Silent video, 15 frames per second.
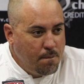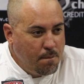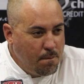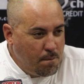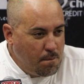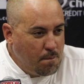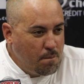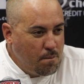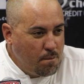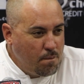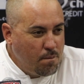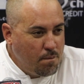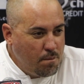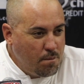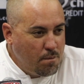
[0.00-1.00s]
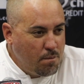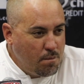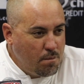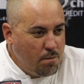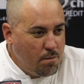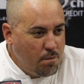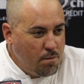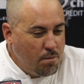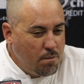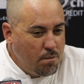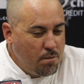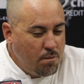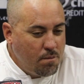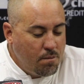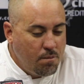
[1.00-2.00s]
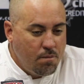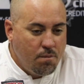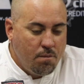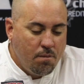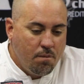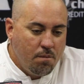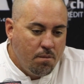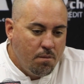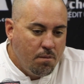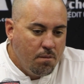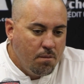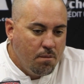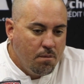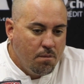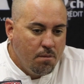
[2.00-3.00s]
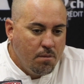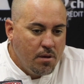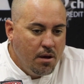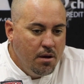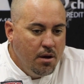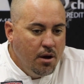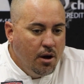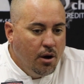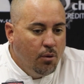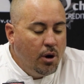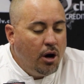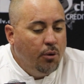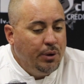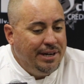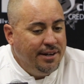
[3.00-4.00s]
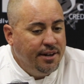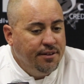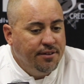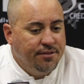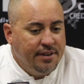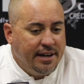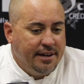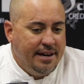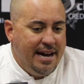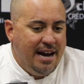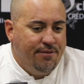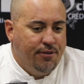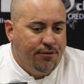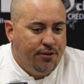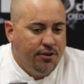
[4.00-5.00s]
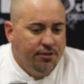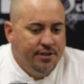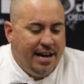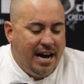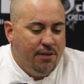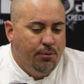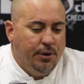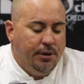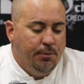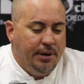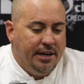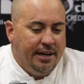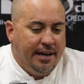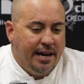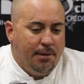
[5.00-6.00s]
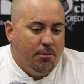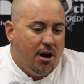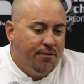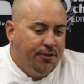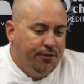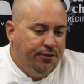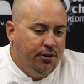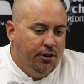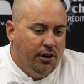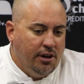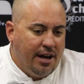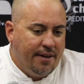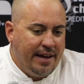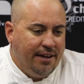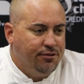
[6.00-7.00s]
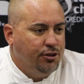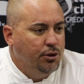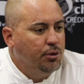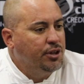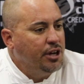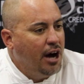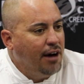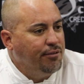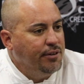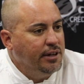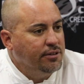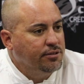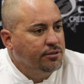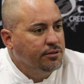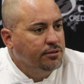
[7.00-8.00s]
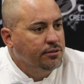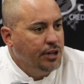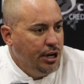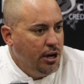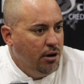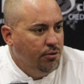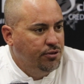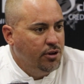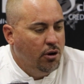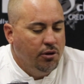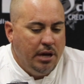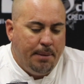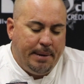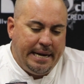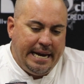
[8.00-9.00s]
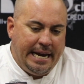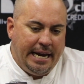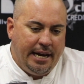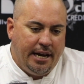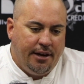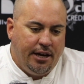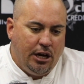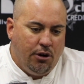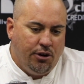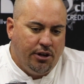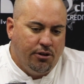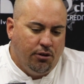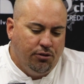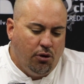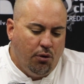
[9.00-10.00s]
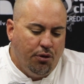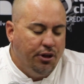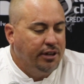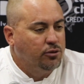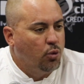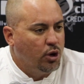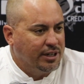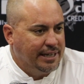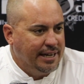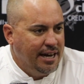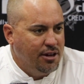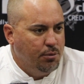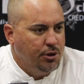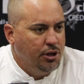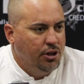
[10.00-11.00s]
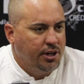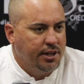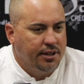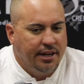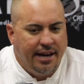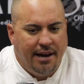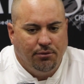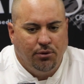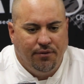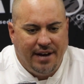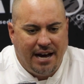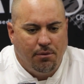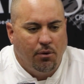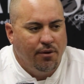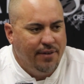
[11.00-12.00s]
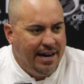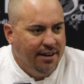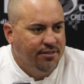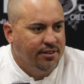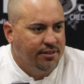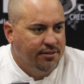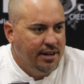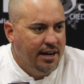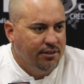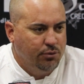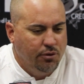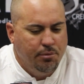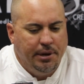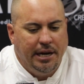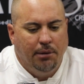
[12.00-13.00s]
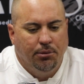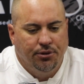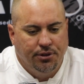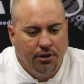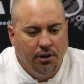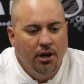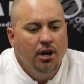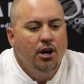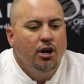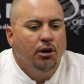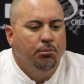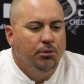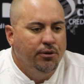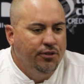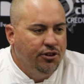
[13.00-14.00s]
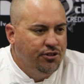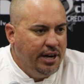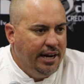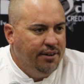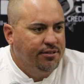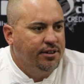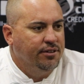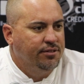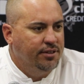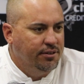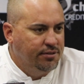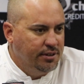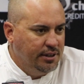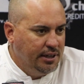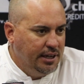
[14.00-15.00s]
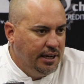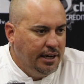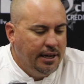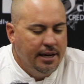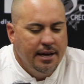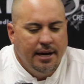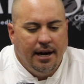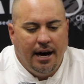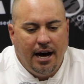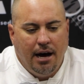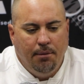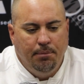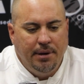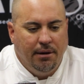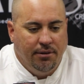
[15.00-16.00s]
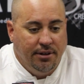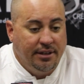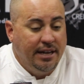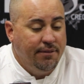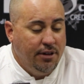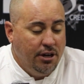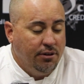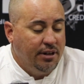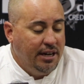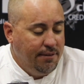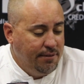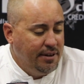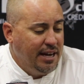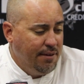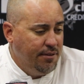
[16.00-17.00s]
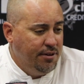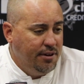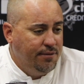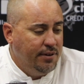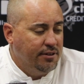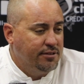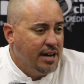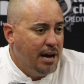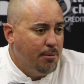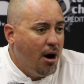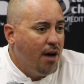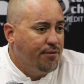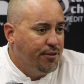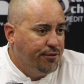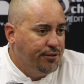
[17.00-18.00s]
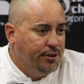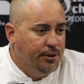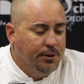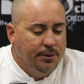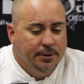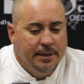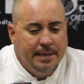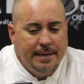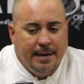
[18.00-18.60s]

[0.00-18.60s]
what kind of leads to that? Do you think? Do you think people off the well, we did in the second half. The first half, we, we didn't get them off the field, and a lot of it has to do with the offense. You know, so I mean, it, it, you know, those whole things work together. When you look at the games we've had where we've had success, we've been able to move the chains consistently, uh, be able to give you know give, give the defense time off the field,